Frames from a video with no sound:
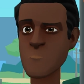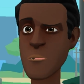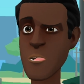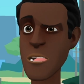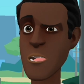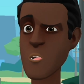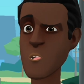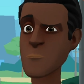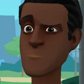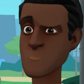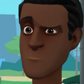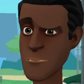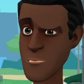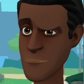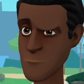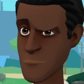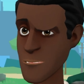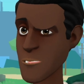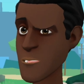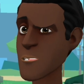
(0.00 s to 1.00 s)
honestly
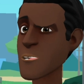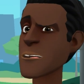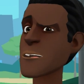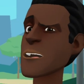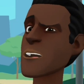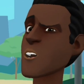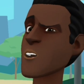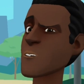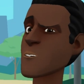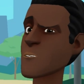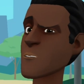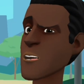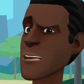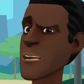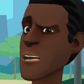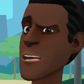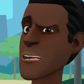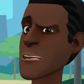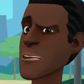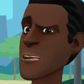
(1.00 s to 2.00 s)
feels a bit out of
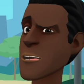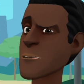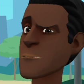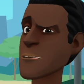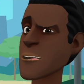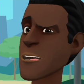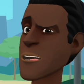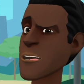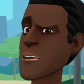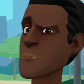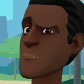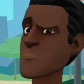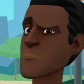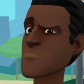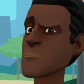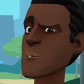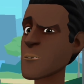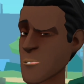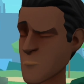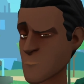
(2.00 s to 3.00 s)
character for him.
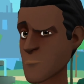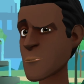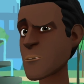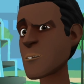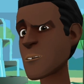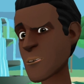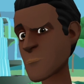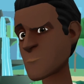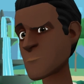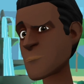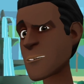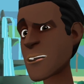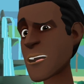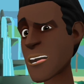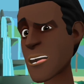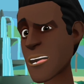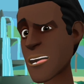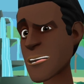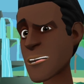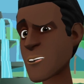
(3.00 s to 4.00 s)
Wouldn't that be
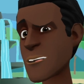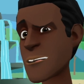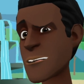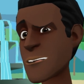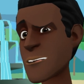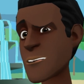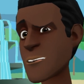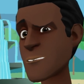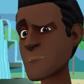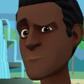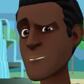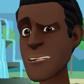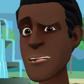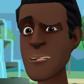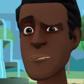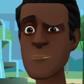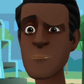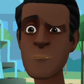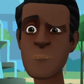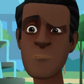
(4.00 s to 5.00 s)
something Anyu would
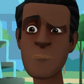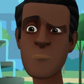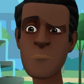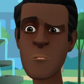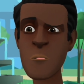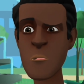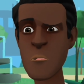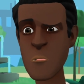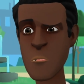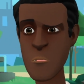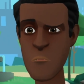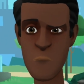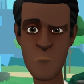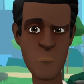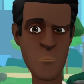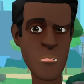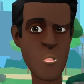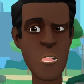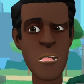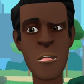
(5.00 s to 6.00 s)
do? Up to this
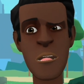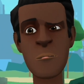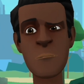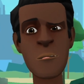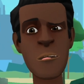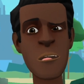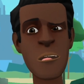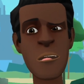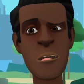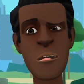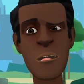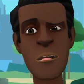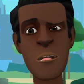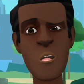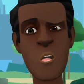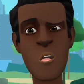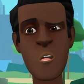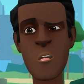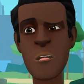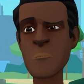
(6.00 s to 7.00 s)
point, there have been
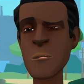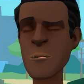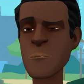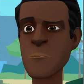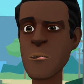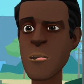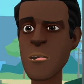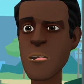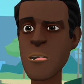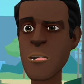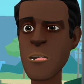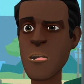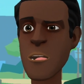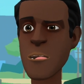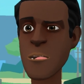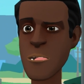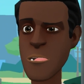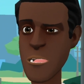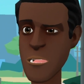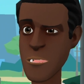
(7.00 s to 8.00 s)
no hints that he would act
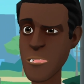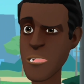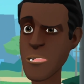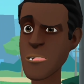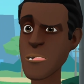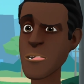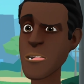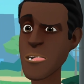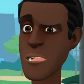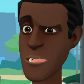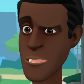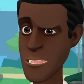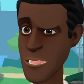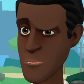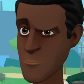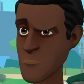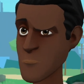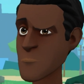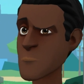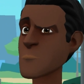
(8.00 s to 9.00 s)
this aggressively.
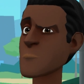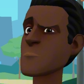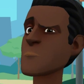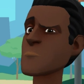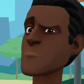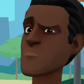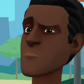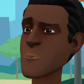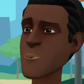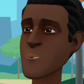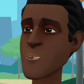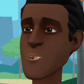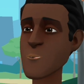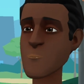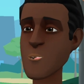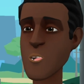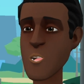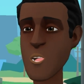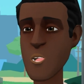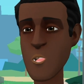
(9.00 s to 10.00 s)
But there is
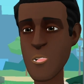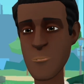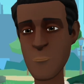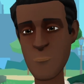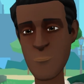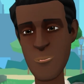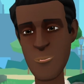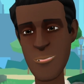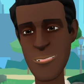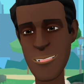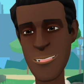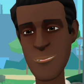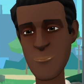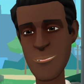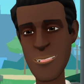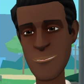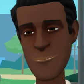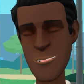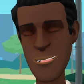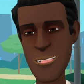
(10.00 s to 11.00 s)
one episode that
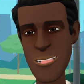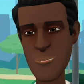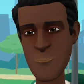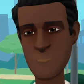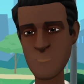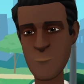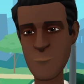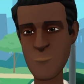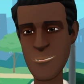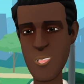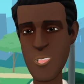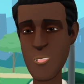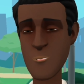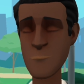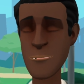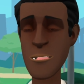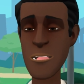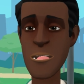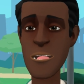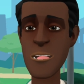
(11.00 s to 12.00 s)
showcased his
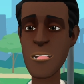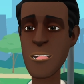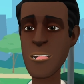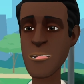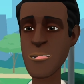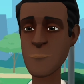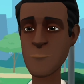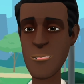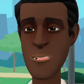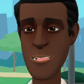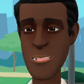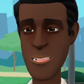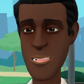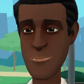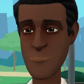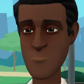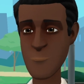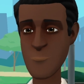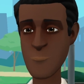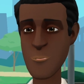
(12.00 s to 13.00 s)
flaws in a perfect
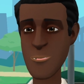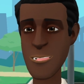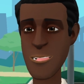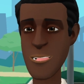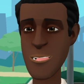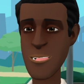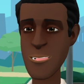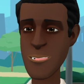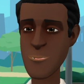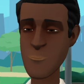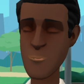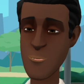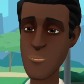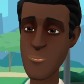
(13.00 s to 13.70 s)
way, and that episode